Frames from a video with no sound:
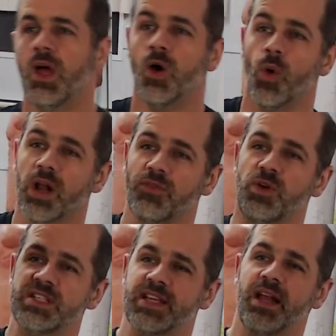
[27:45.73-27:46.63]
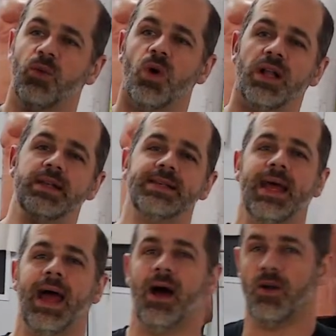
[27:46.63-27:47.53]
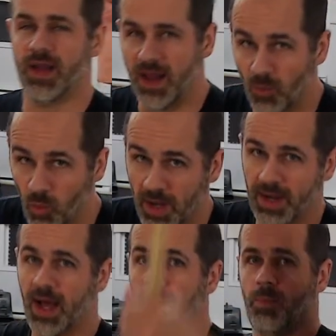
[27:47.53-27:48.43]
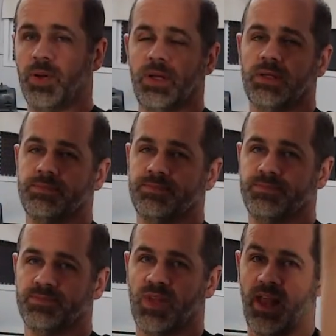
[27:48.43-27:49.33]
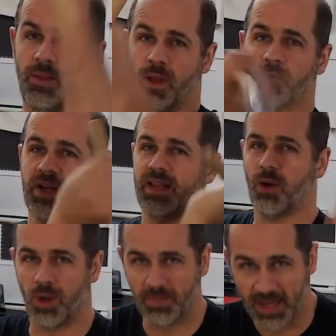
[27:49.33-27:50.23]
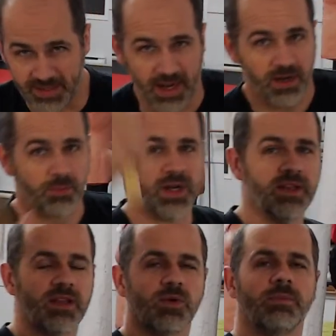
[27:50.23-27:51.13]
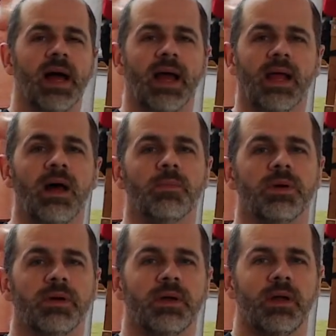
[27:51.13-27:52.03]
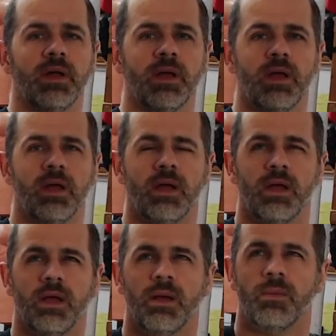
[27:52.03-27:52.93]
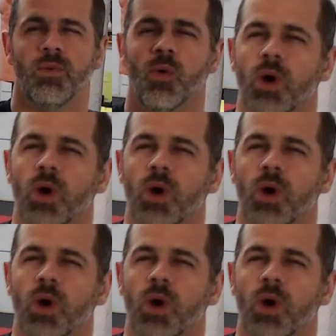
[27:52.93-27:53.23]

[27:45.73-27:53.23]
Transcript: What if we send one down and one up? And then bring that one back down and bring the other one back up. what